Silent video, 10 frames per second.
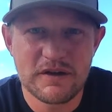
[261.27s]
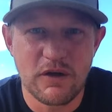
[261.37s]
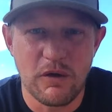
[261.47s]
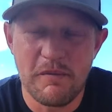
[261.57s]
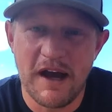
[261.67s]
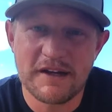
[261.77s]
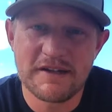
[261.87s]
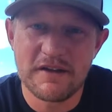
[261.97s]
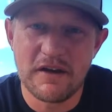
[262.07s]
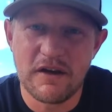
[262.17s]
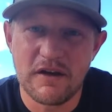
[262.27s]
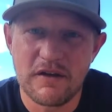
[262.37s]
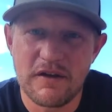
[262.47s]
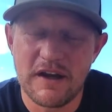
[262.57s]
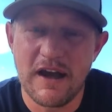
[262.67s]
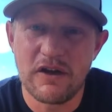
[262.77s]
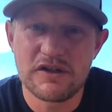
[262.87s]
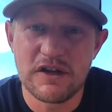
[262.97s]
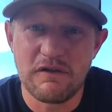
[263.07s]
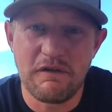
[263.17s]
going back to the
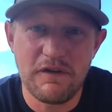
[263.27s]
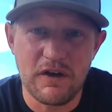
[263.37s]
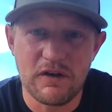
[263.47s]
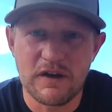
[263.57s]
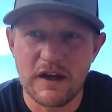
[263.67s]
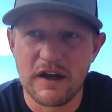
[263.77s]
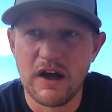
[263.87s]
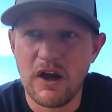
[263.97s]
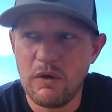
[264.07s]
analogy of a field, like